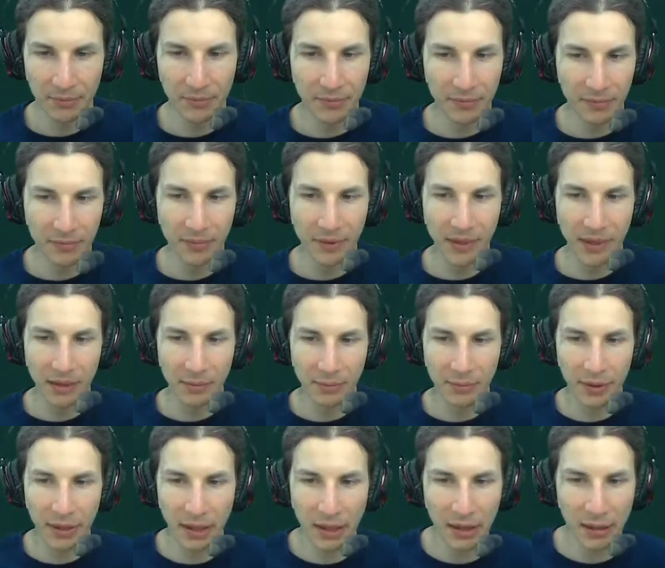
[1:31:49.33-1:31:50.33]

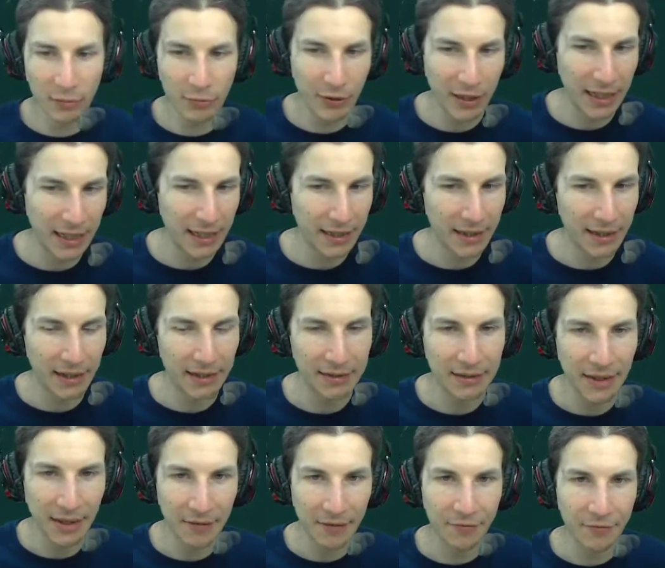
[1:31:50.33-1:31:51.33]
be aware that
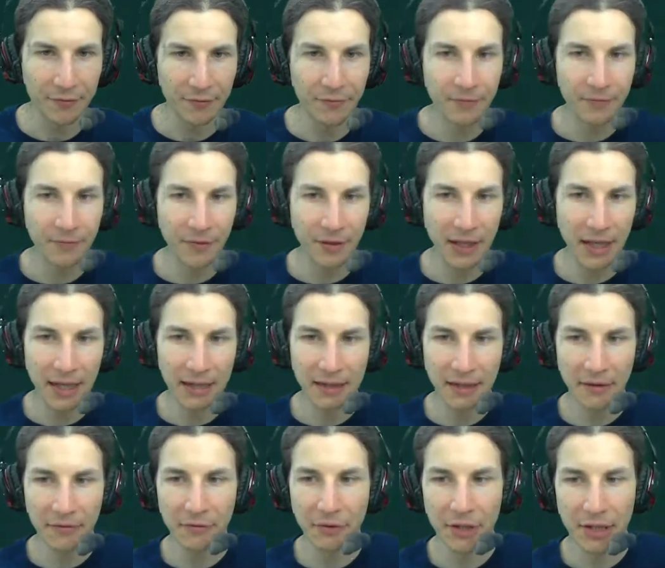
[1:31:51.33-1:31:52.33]
that
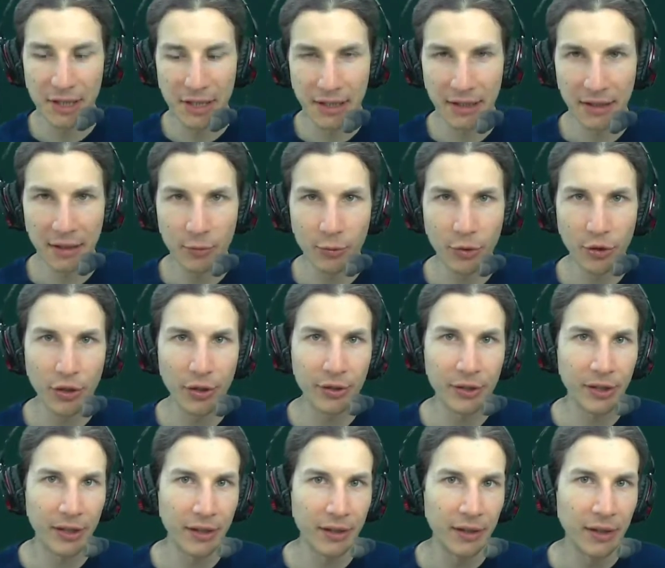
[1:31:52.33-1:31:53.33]
every single
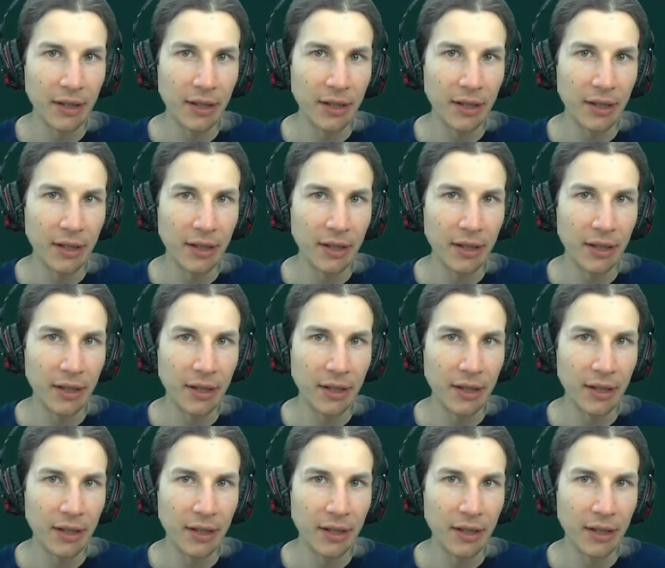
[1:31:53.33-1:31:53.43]
worker